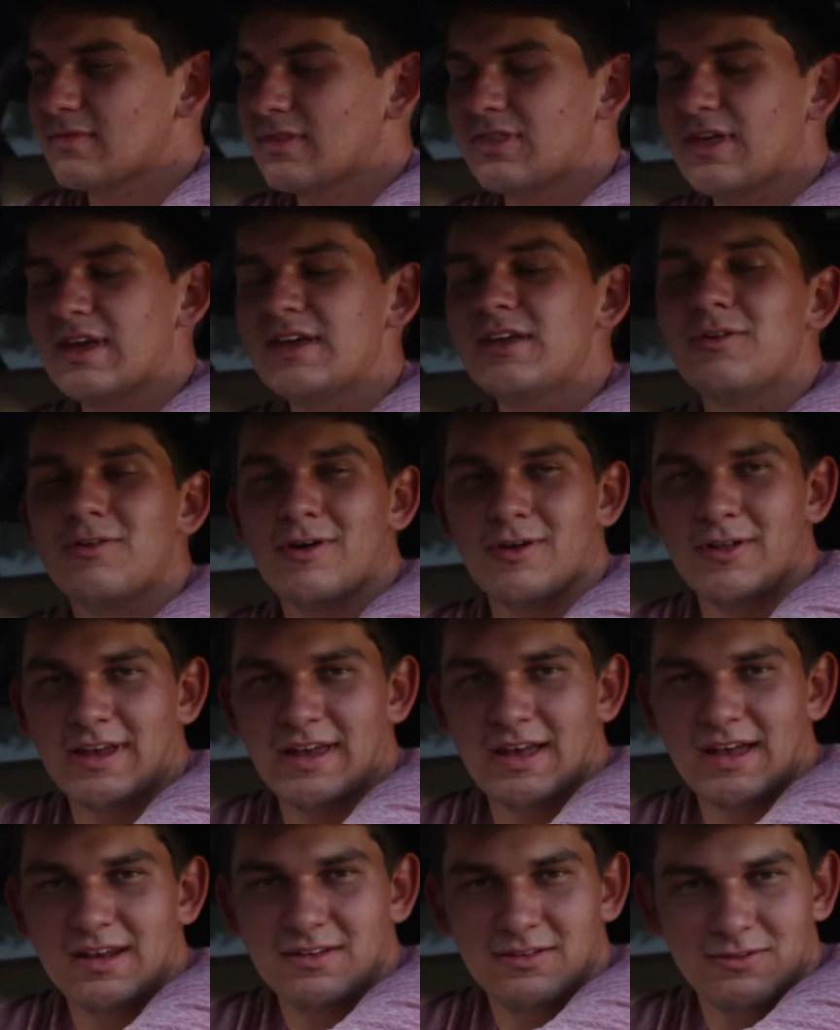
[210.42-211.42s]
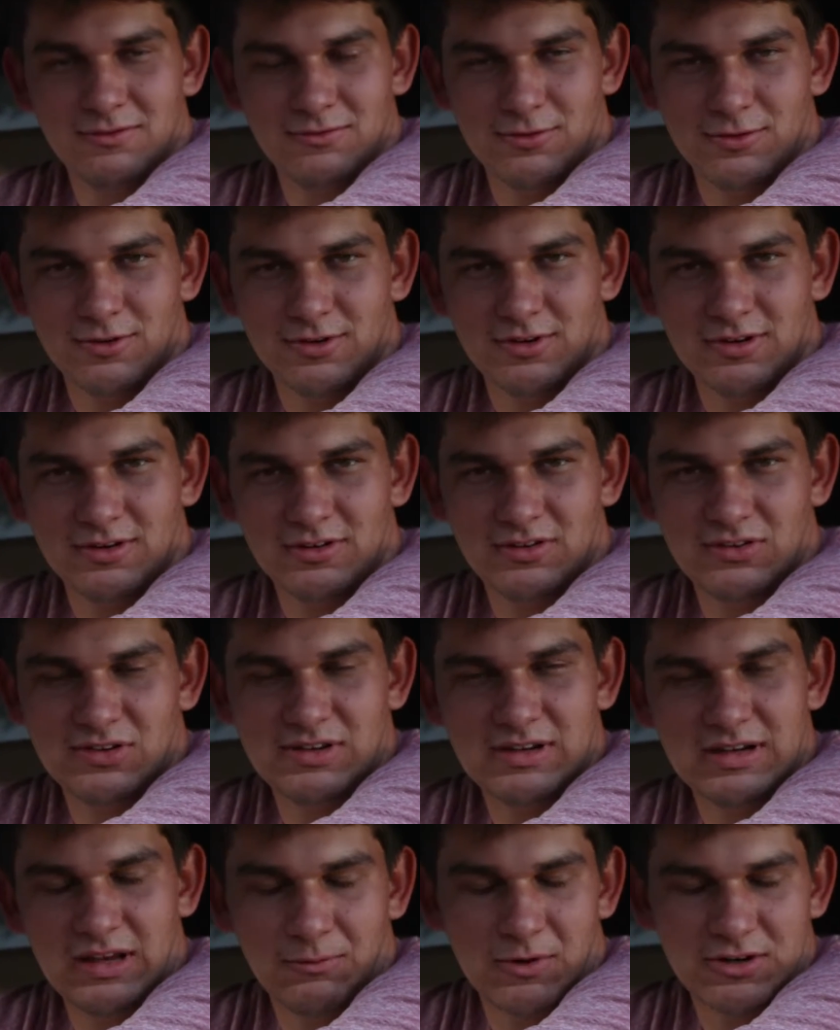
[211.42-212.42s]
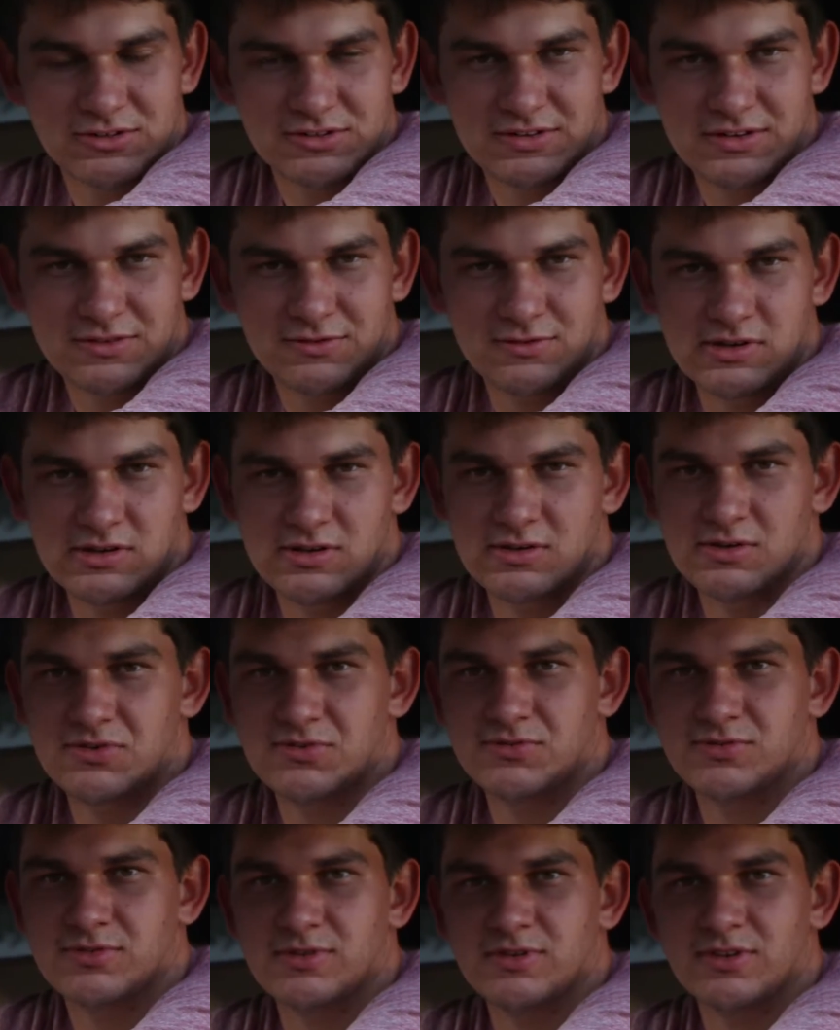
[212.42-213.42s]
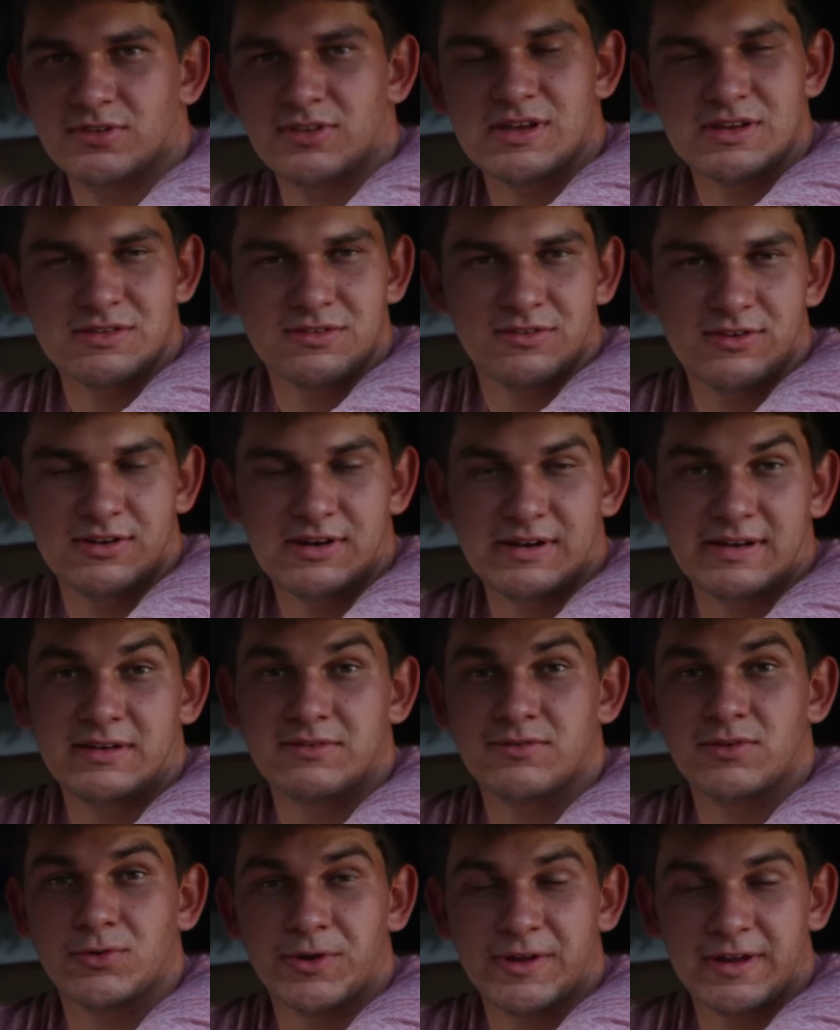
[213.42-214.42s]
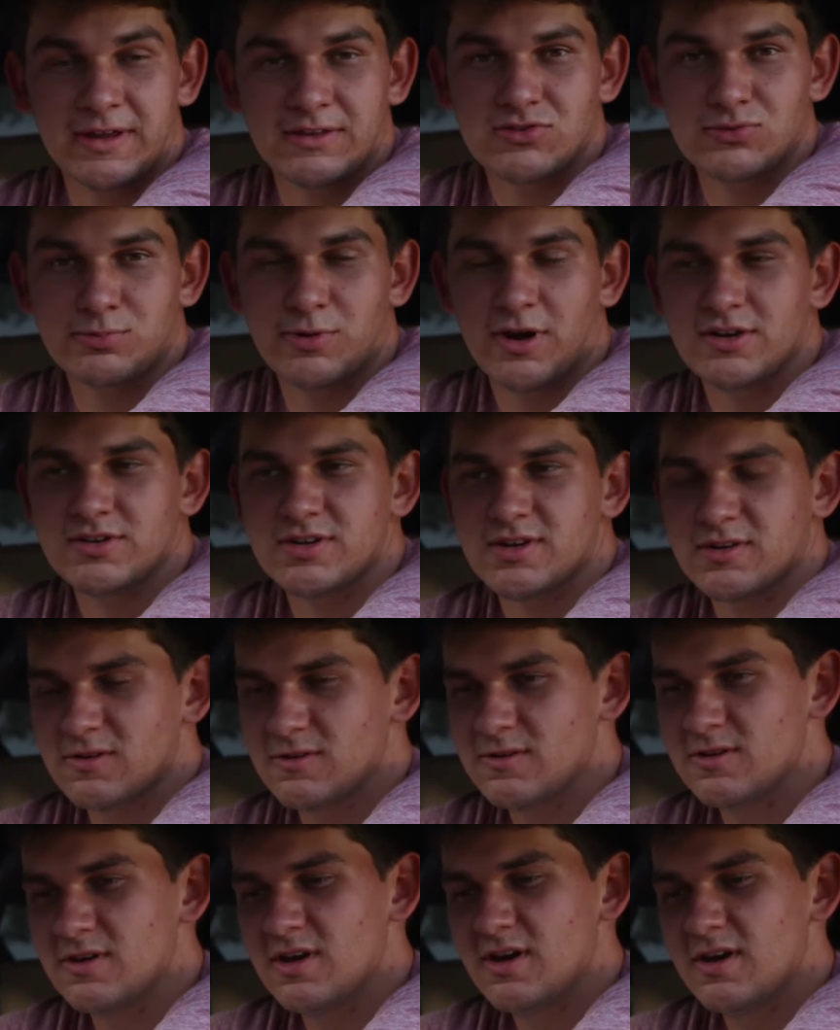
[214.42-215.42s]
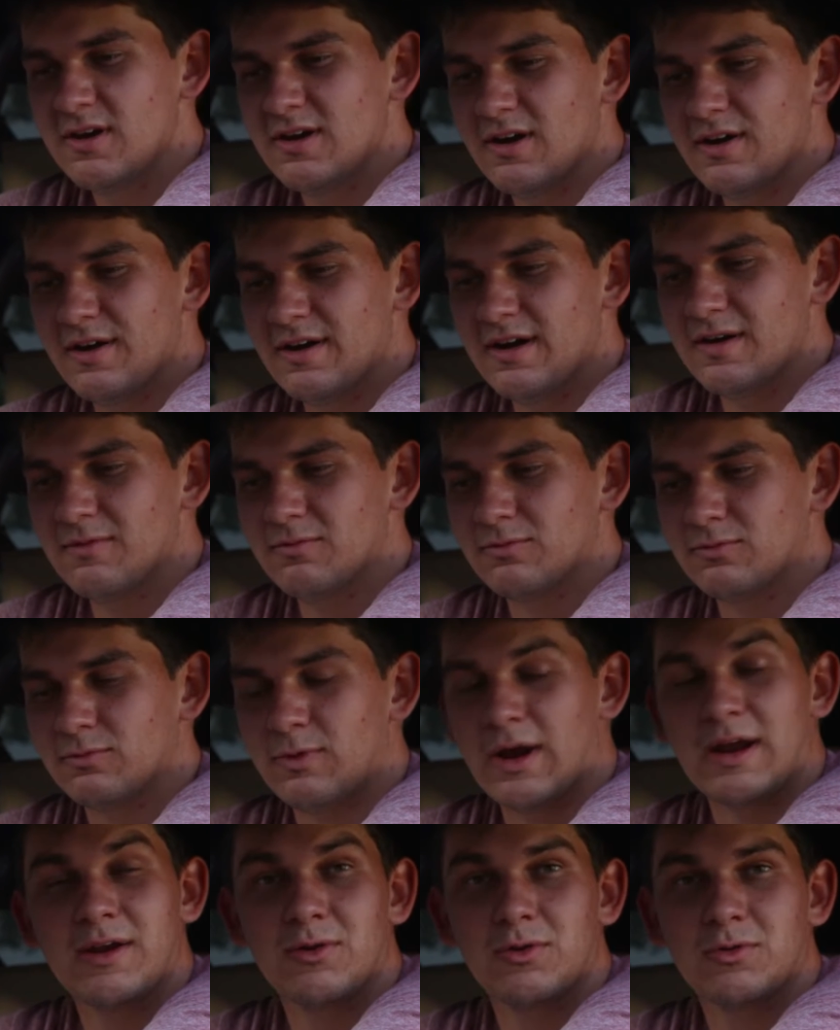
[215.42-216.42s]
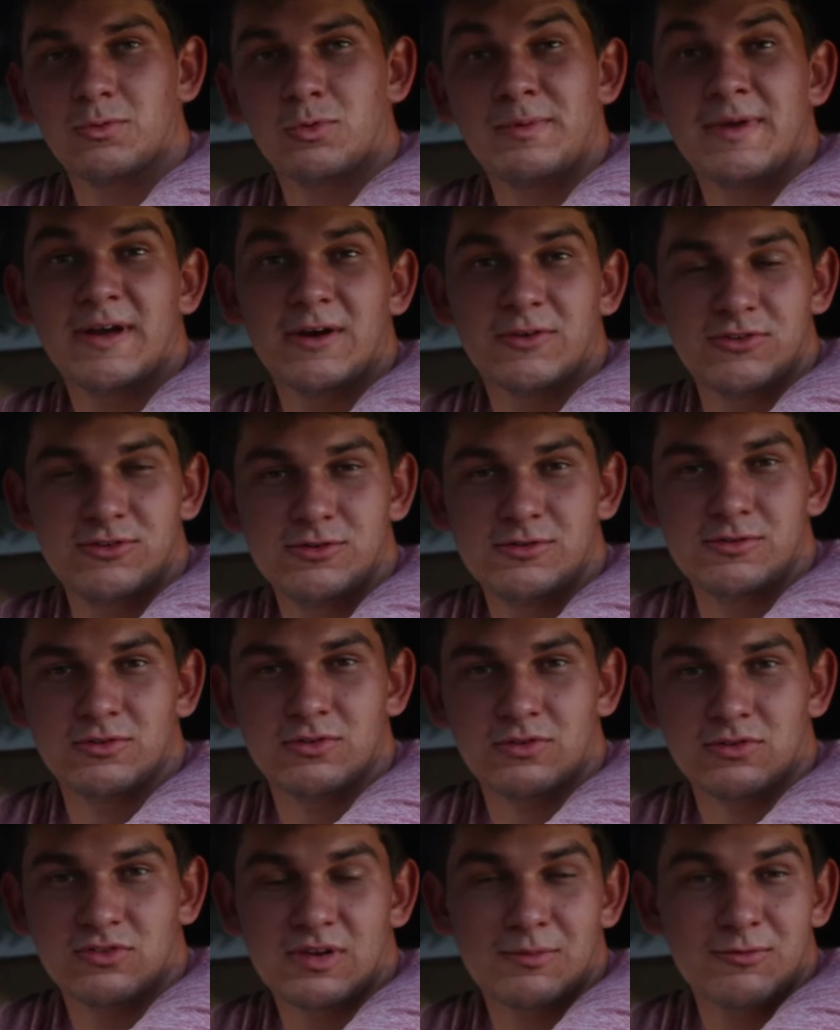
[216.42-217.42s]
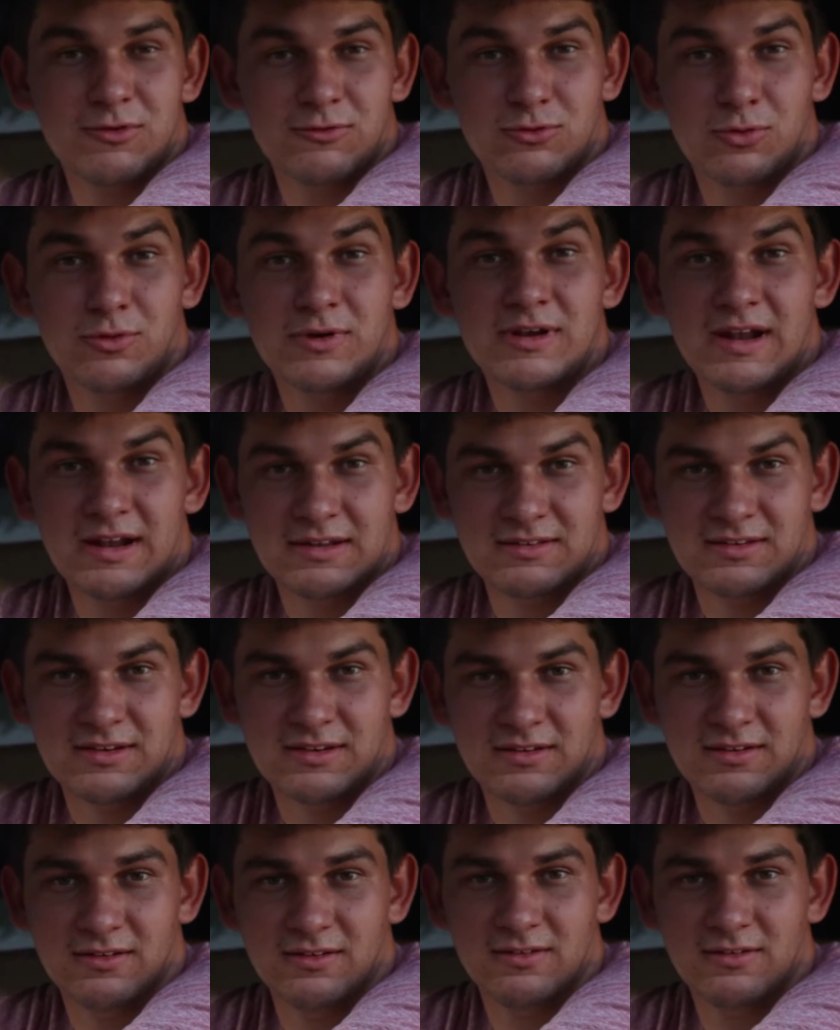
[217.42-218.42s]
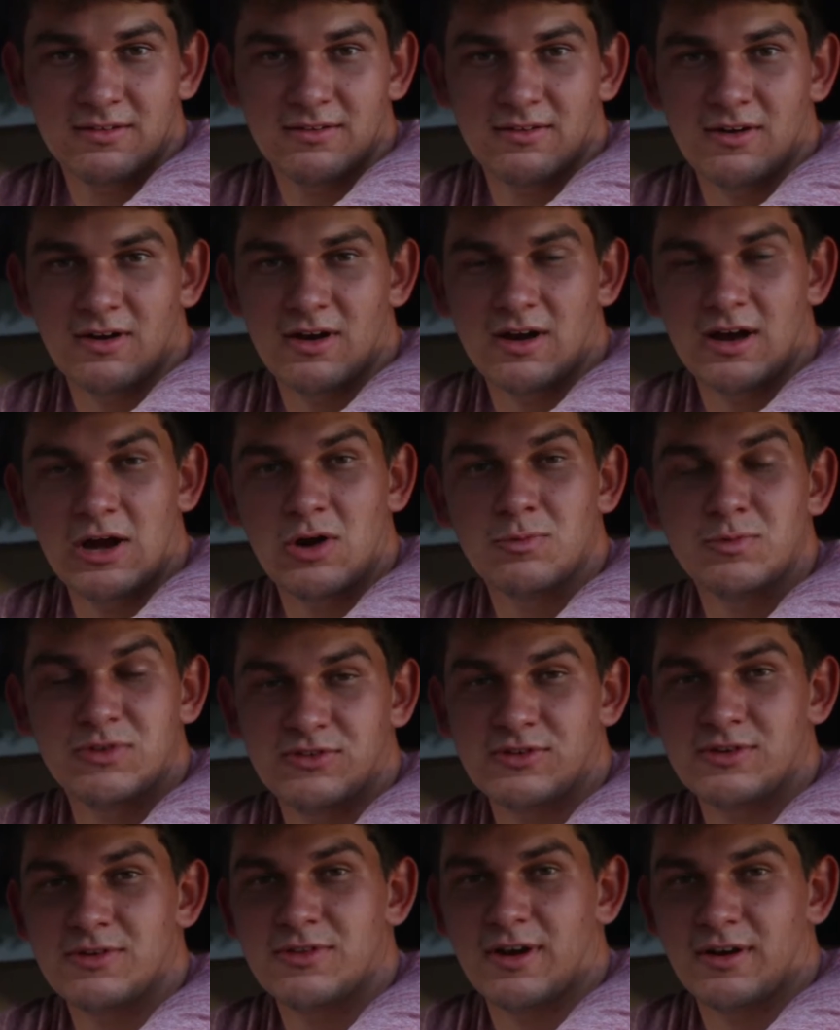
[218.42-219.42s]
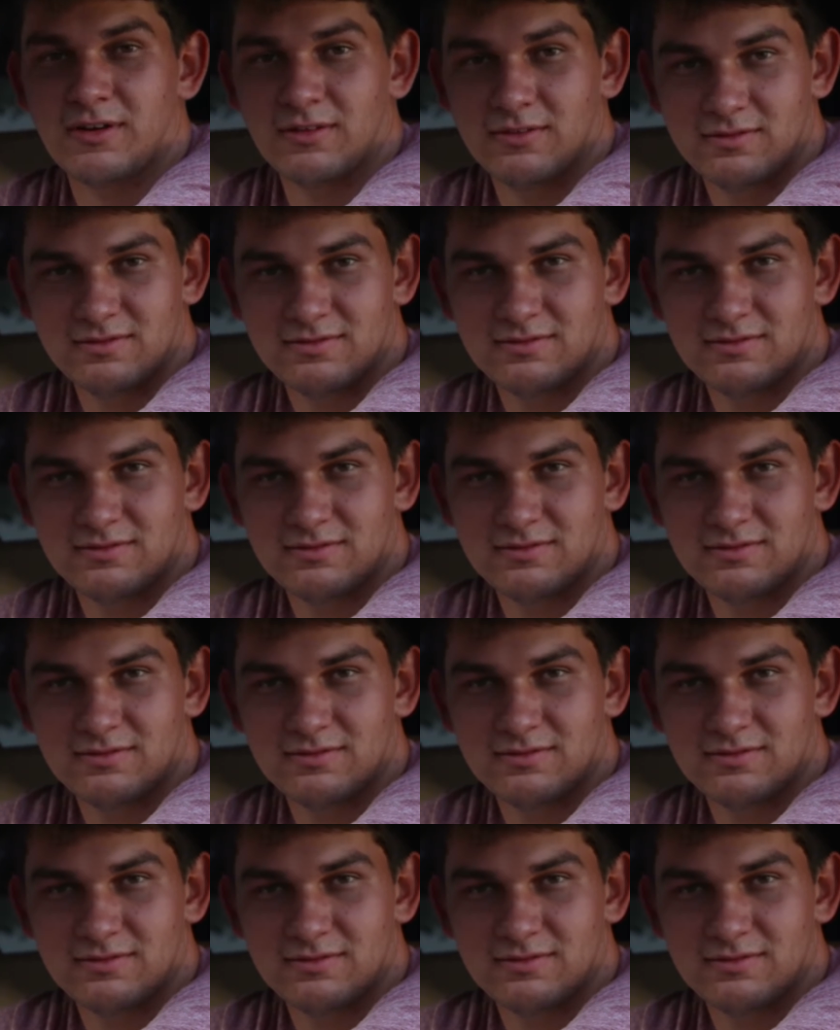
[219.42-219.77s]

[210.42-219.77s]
Thank you all again for sitting and watching this video, for sitting and even looking at this project. Um, Wrangler will be out soon, summer of 2019. Uh, I hope to see you there.